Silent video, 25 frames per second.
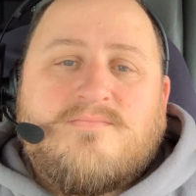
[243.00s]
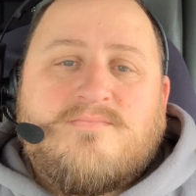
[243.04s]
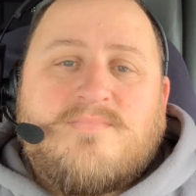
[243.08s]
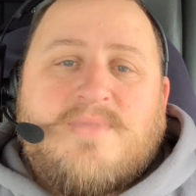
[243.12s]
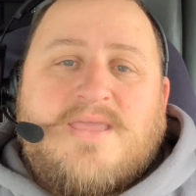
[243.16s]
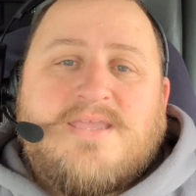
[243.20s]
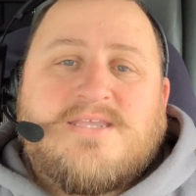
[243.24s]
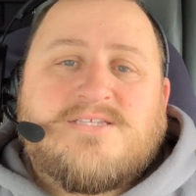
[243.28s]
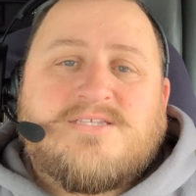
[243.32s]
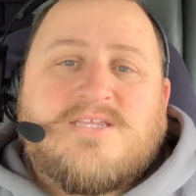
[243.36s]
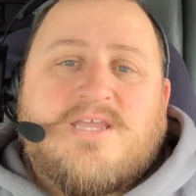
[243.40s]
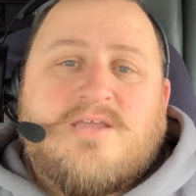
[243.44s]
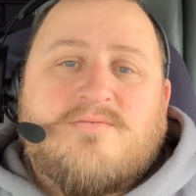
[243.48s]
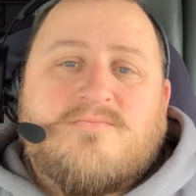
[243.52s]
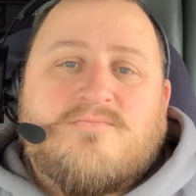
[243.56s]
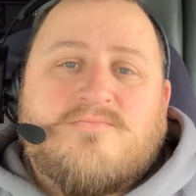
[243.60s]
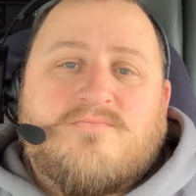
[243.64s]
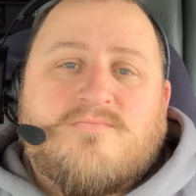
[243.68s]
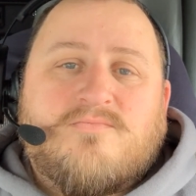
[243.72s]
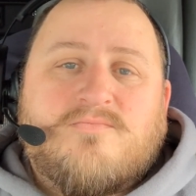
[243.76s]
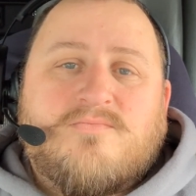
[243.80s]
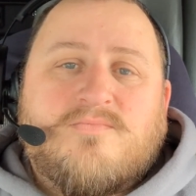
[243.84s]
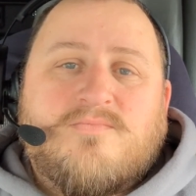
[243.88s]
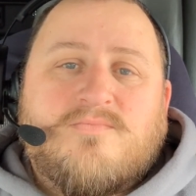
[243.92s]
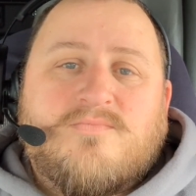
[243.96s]
makes
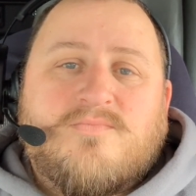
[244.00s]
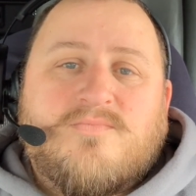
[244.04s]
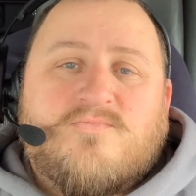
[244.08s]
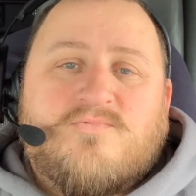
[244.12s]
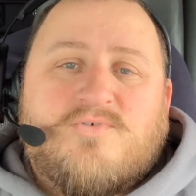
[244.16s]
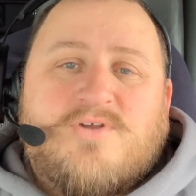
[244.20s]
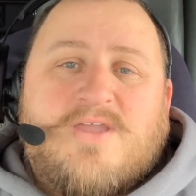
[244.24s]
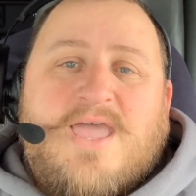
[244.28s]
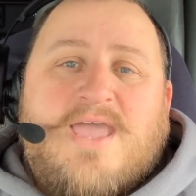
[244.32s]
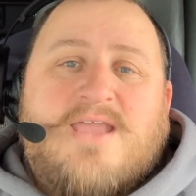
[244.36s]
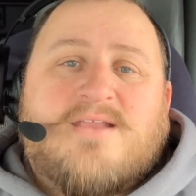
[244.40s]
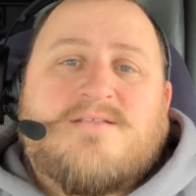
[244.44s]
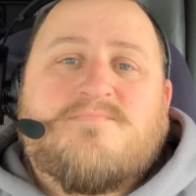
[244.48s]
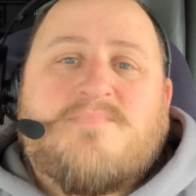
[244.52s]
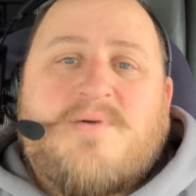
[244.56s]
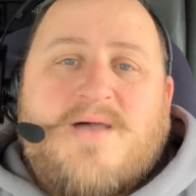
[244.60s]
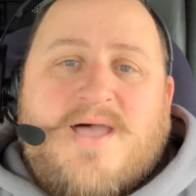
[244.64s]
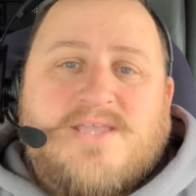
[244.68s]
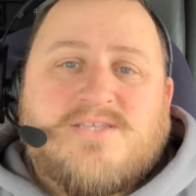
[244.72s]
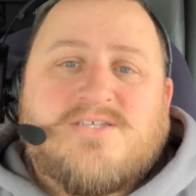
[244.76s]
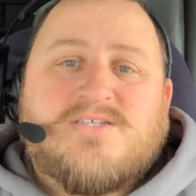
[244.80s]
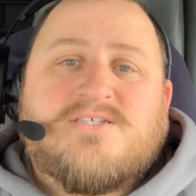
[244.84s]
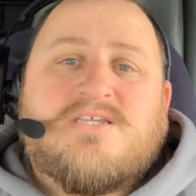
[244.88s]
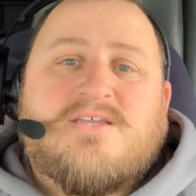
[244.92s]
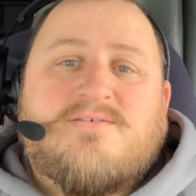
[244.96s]
them react
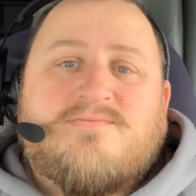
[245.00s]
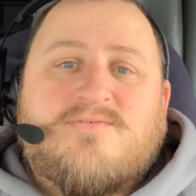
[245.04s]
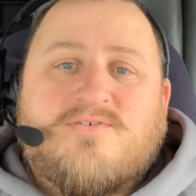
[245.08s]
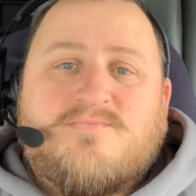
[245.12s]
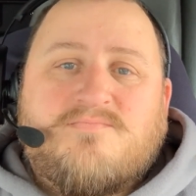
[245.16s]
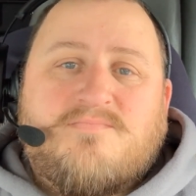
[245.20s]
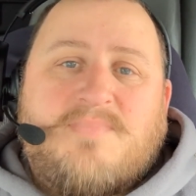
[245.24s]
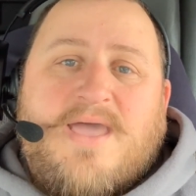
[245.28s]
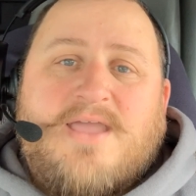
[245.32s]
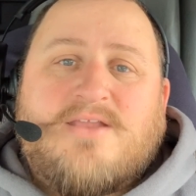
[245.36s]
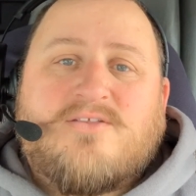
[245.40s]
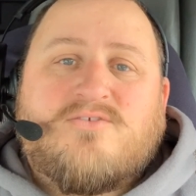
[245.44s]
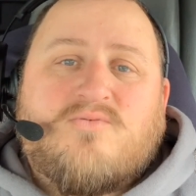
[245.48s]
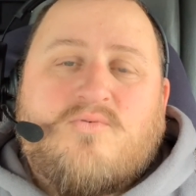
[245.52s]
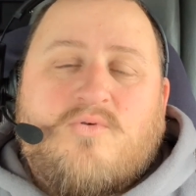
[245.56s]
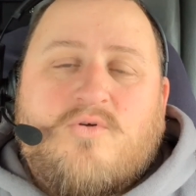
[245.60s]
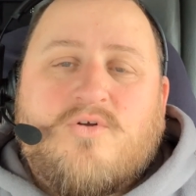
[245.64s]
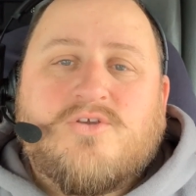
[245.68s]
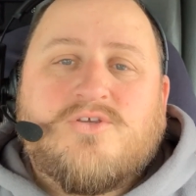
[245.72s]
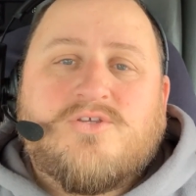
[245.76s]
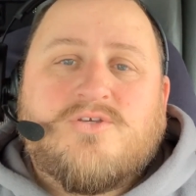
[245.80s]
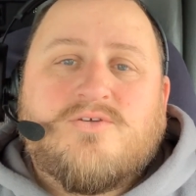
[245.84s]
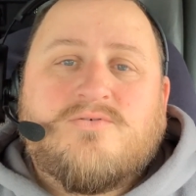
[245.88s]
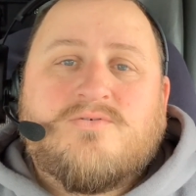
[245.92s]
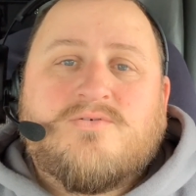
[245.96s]
positively back
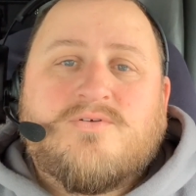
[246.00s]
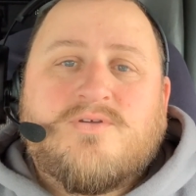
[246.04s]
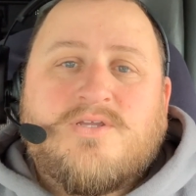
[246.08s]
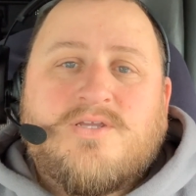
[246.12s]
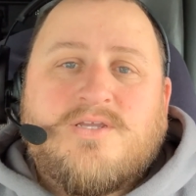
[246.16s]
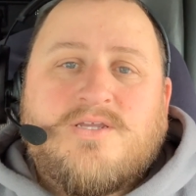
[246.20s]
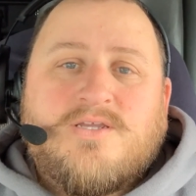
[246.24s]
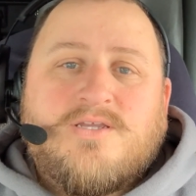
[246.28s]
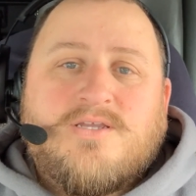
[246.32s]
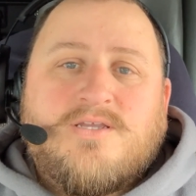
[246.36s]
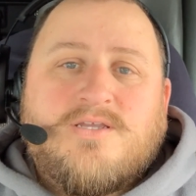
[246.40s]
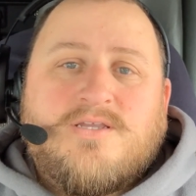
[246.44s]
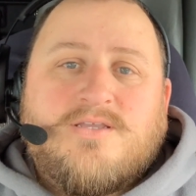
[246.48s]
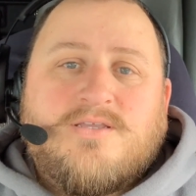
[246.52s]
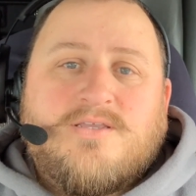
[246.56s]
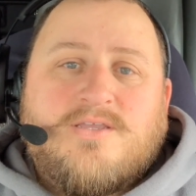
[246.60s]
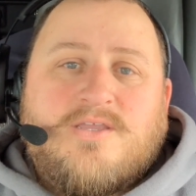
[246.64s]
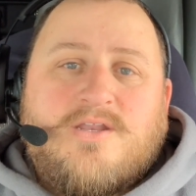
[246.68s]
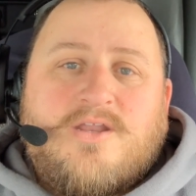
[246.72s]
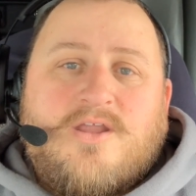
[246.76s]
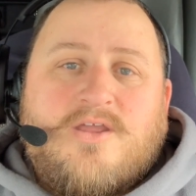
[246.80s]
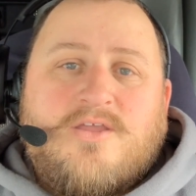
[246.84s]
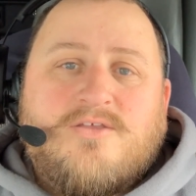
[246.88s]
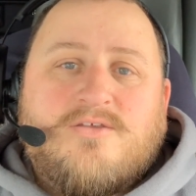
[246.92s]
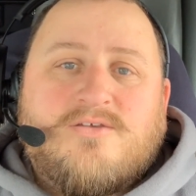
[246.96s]
towards you.
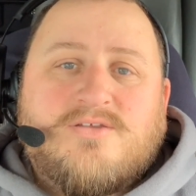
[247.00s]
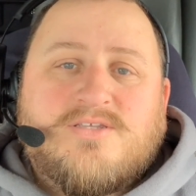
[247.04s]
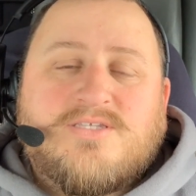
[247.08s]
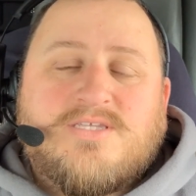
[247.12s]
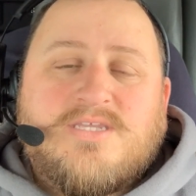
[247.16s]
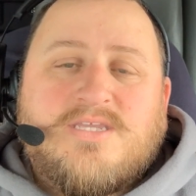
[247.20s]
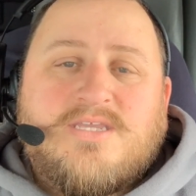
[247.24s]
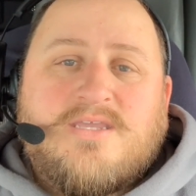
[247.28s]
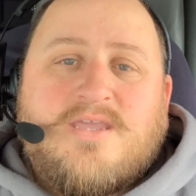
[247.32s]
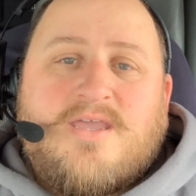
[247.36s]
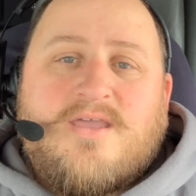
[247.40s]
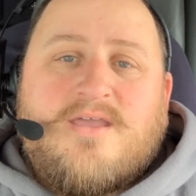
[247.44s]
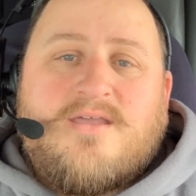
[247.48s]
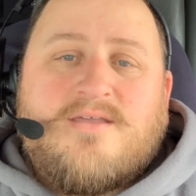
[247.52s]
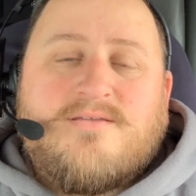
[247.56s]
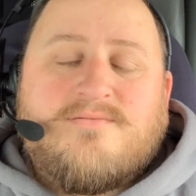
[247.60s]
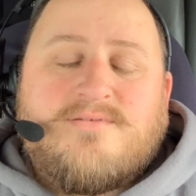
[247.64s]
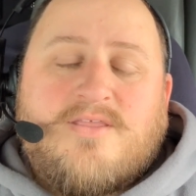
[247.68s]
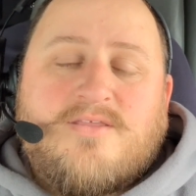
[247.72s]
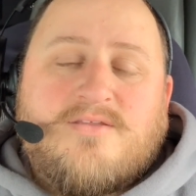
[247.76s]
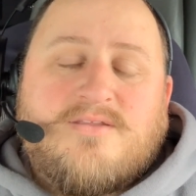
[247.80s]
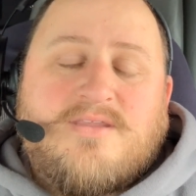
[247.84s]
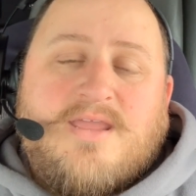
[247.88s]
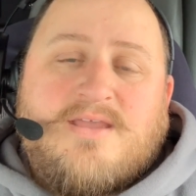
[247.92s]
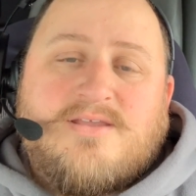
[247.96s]
You know, you'll see, the
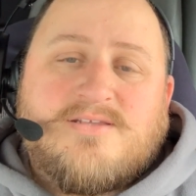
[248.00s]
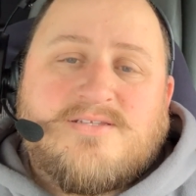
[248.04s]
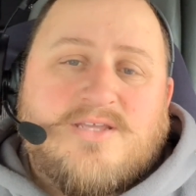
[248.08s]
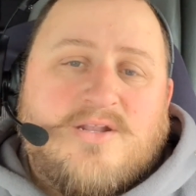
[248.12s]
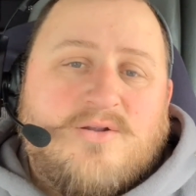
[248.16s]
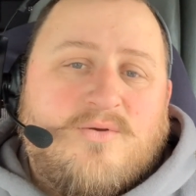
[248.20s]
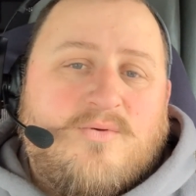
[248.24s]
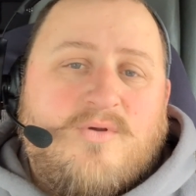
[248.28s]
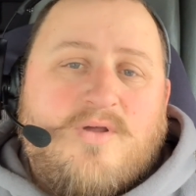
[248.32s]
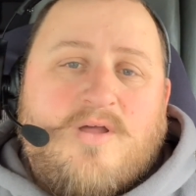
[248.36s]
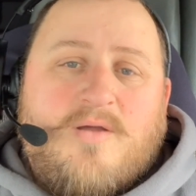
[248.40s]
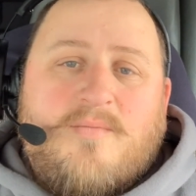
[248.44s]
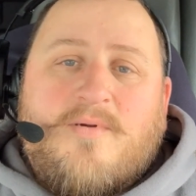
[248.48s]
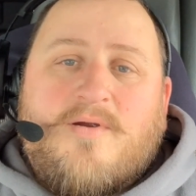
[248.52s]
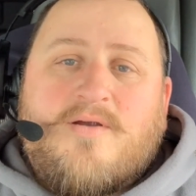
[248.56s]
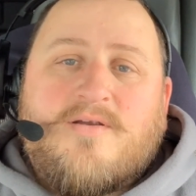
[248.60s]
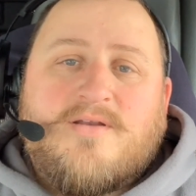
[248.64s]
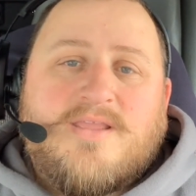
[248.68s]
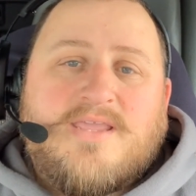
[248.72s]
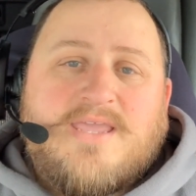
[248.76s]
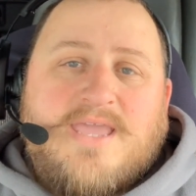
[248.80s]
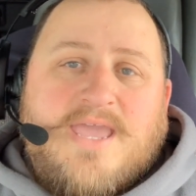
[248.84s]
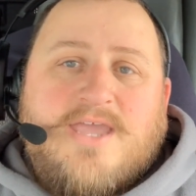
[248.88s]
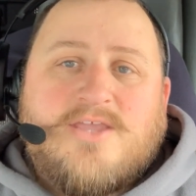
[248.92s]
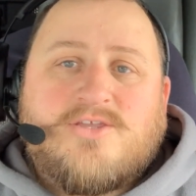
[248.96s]
other day I was at a
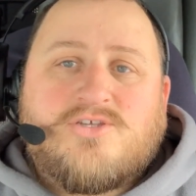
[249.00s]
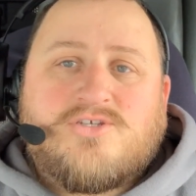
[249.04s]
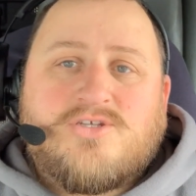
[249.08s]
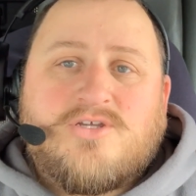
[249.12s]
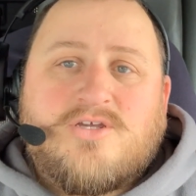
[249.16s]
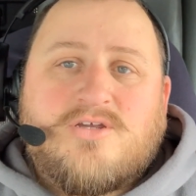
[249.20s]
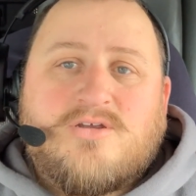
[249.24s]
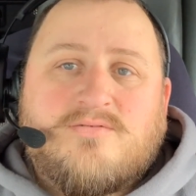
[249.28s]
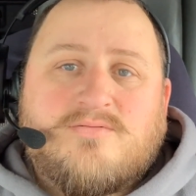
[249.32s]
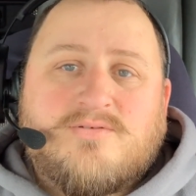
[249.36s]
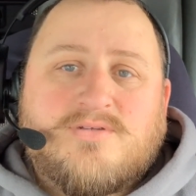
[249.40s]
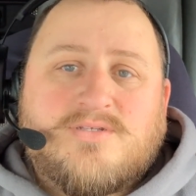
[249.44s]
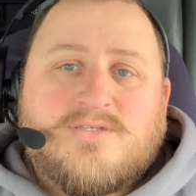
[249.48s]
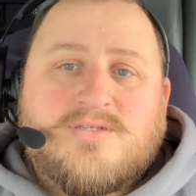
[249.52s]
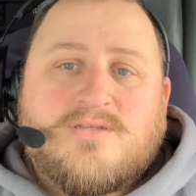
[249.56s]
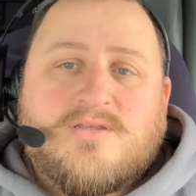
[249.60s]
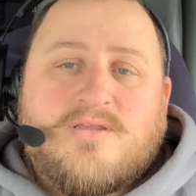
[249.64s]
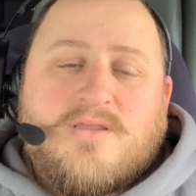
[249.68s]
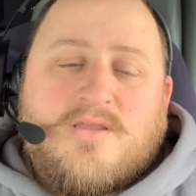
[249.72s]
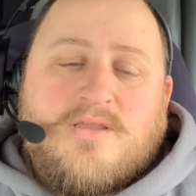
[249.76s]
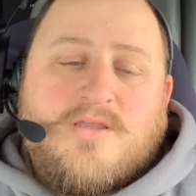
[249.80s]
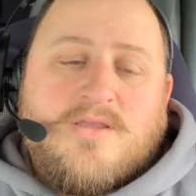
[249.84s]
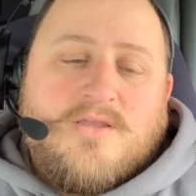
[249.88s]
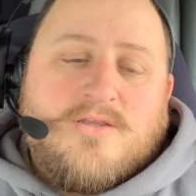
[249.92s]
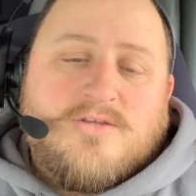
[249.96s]
Walmart, and the cashier was
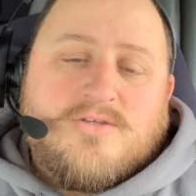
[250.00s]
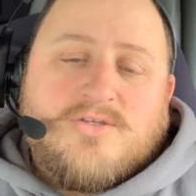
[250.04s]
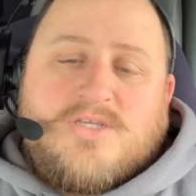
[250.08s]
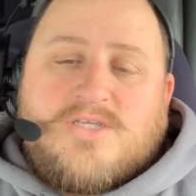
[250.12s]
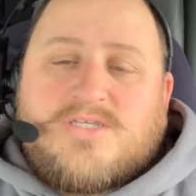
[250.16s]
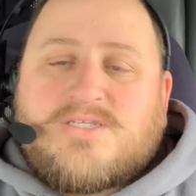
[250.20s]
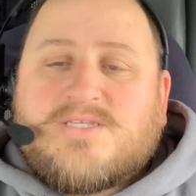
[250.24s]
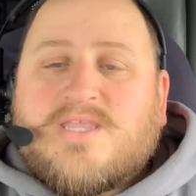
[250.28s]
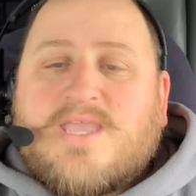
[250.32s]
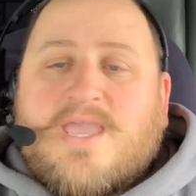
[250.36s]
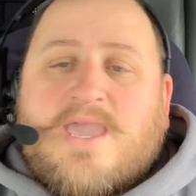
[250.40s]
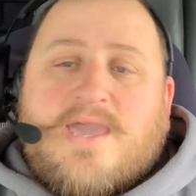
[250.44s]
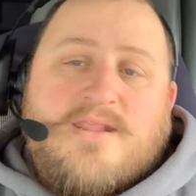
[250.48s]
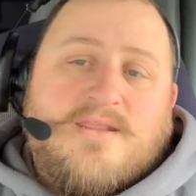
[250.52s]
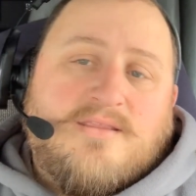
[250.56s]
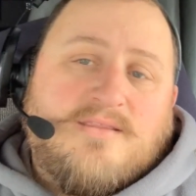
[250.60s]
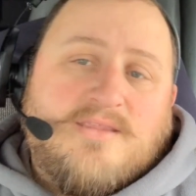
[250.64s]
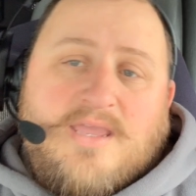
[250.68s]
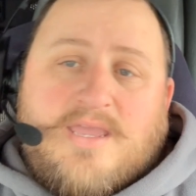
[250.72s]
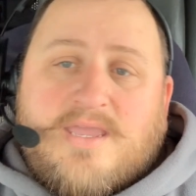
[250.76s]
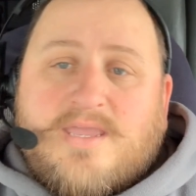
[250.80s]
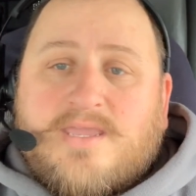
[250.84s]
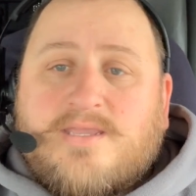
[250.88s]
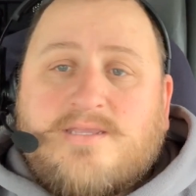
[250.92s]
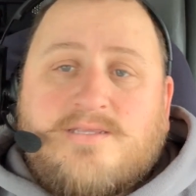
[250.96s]
just scanning
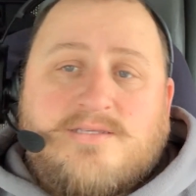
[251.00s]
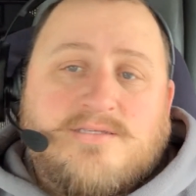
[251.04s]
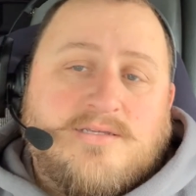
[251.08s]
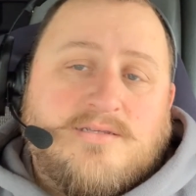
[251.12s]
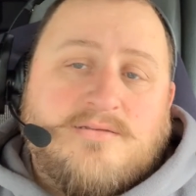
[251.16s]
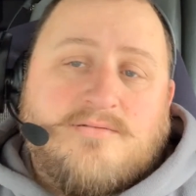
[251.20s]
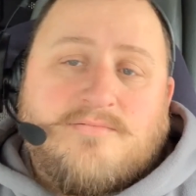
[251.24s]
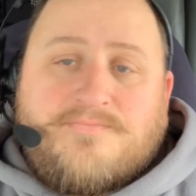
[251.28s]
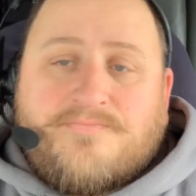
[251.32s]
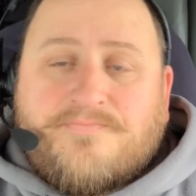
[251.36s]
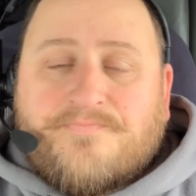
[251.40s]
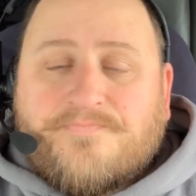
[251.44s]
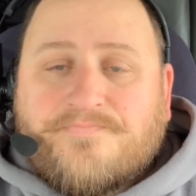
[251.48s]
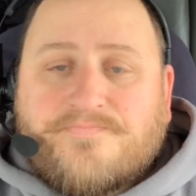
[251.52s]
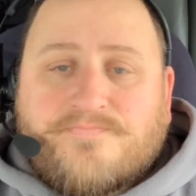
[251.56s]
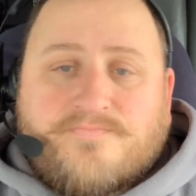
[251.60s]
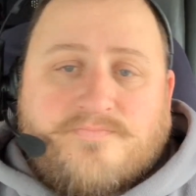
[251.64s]
things, and